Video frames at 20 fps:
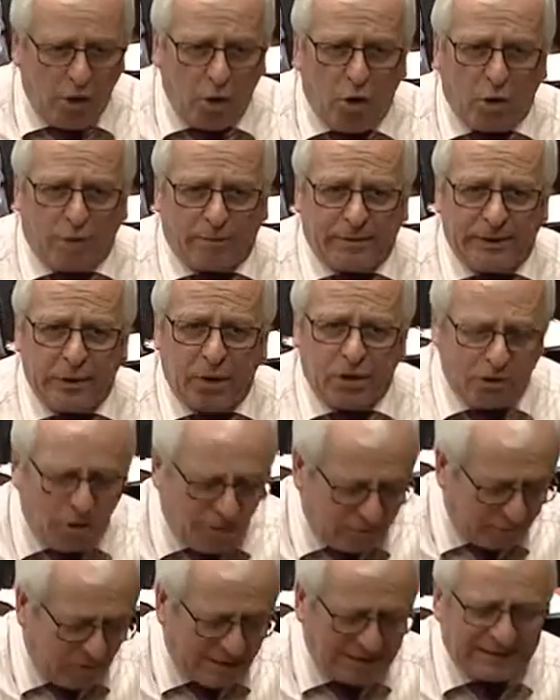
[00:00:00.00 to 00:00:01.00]
whose
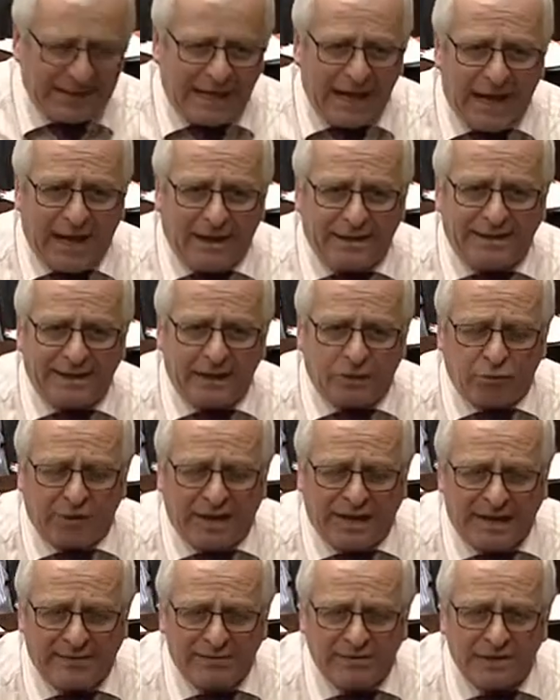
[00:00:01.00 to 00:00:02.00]
loved ones are in their
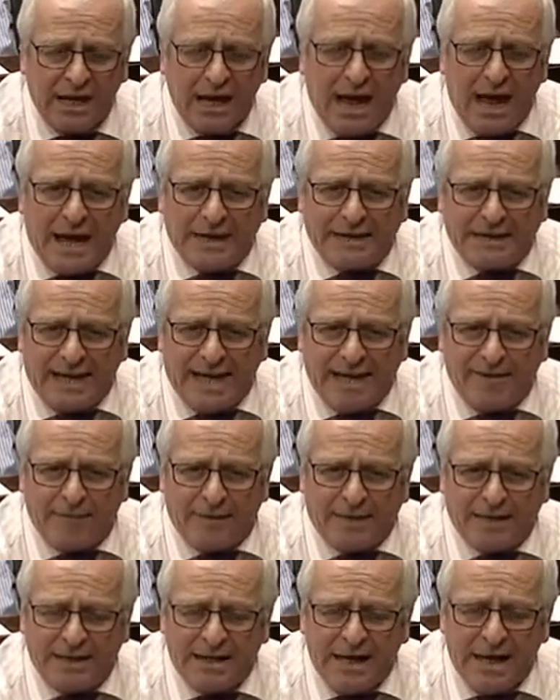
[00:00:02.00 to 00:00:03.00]
graves, and they have
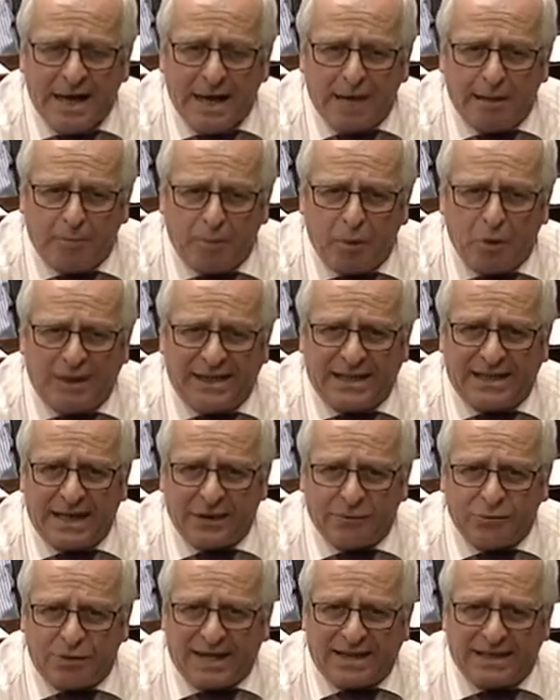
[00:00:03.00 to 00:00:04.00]
been uh, bullied
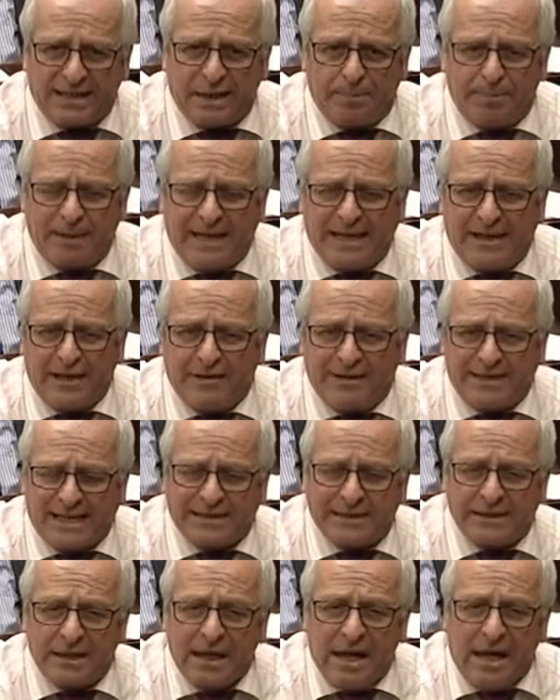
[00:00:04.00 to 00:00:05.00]
and threatened to pay their
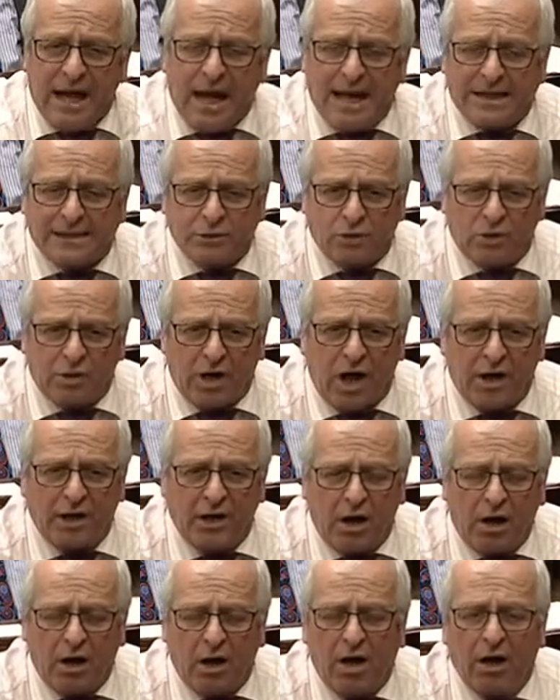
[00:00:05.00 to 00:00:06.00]
debts, and it's going on
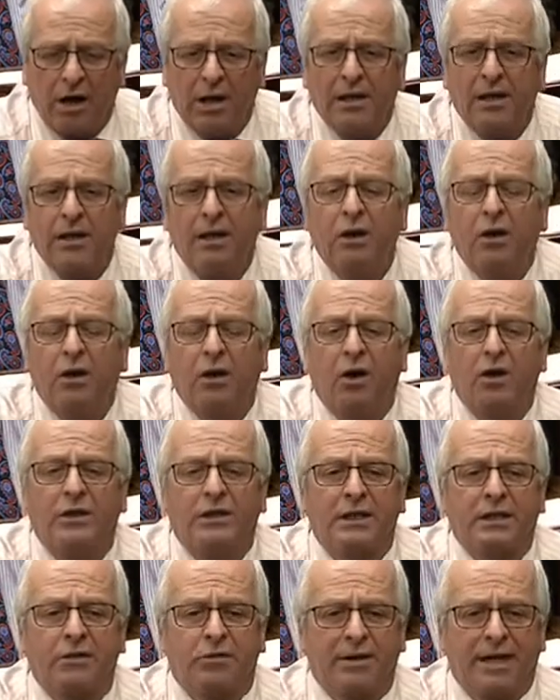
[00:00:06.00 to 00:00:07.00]
all
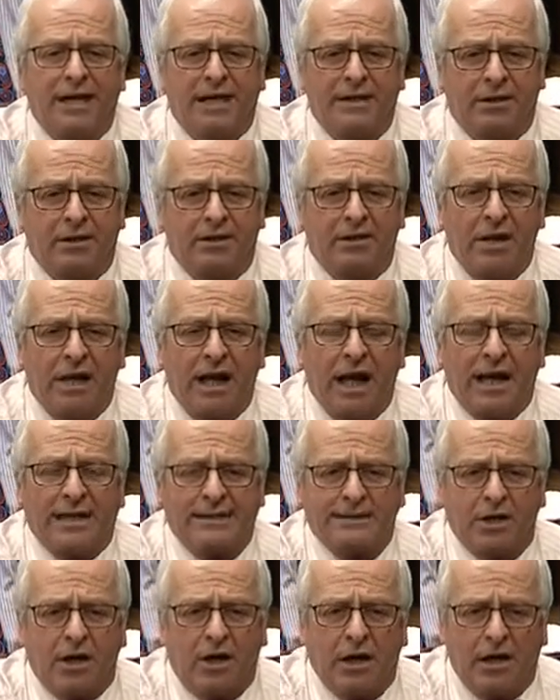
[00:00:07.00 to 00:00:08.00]
under the radar and
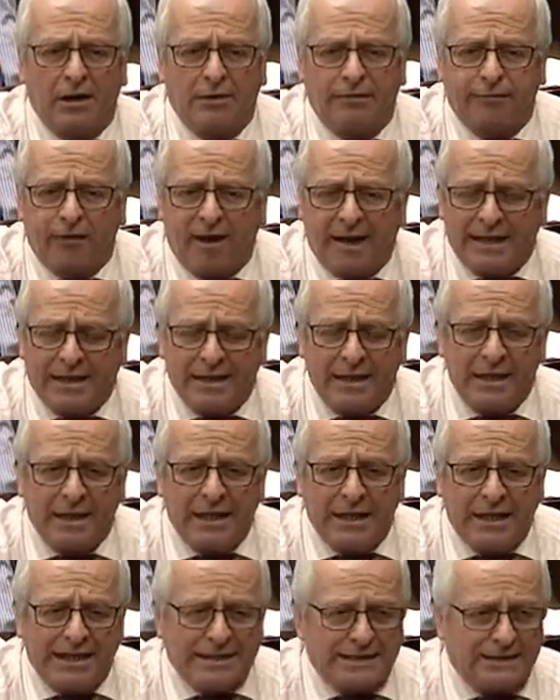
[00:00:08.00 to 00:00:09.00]
it's all fine.
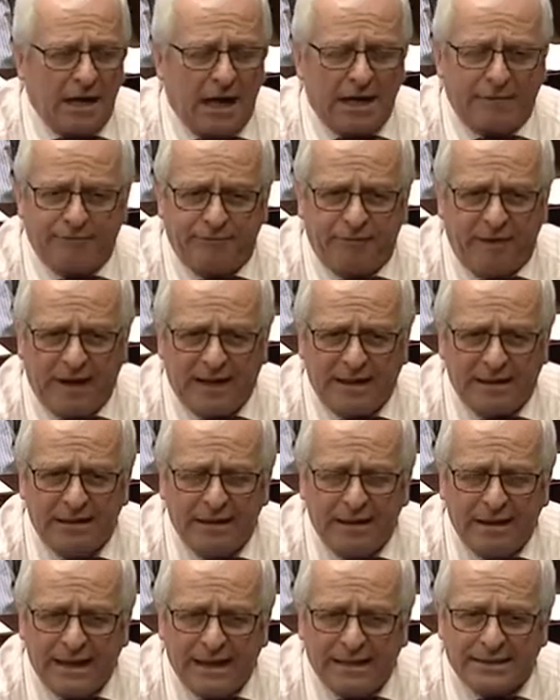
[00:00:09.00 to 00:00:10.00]
It's not fine.
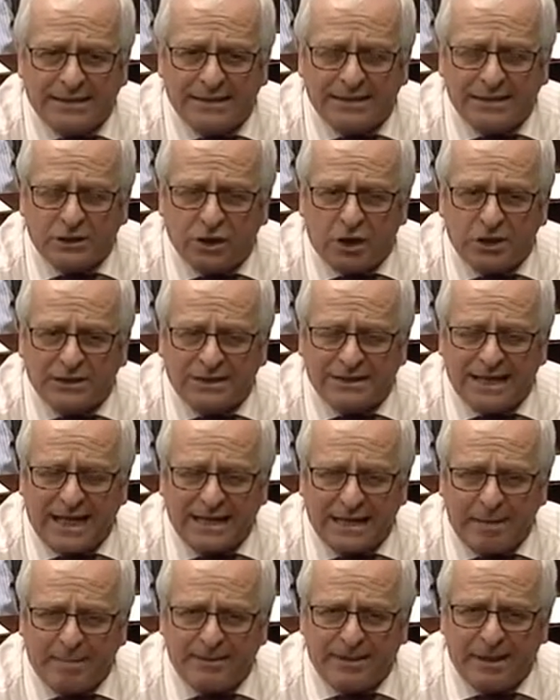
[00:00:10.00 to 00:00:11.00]
It's just
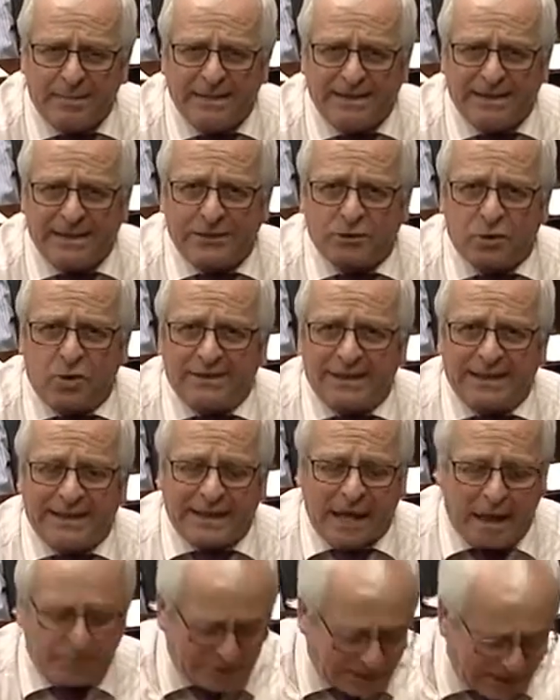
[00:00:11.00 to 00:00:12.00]
an epidemic that's going to
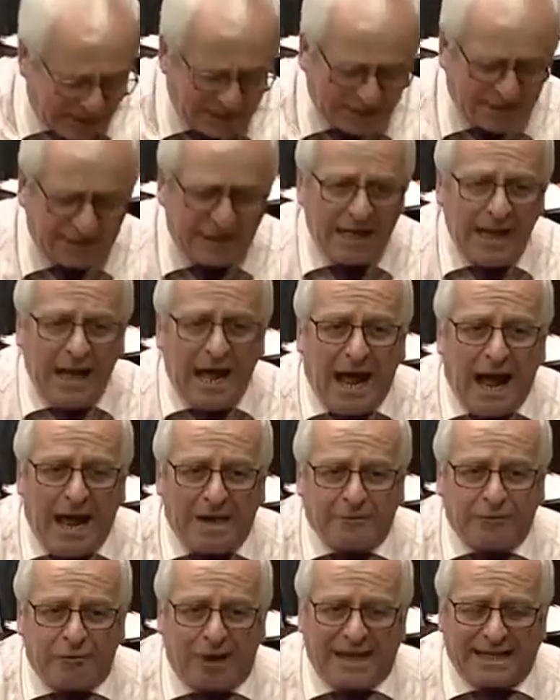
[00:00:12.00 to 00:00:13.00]
encapsulate us
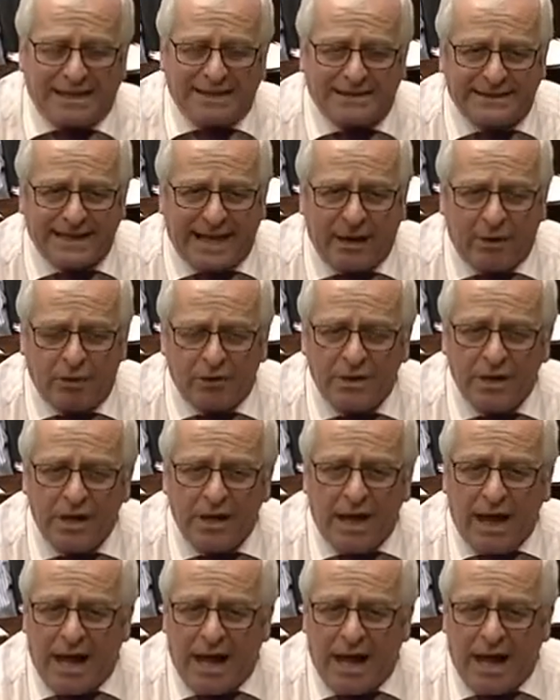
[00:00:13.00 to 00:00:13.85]
and drag us down.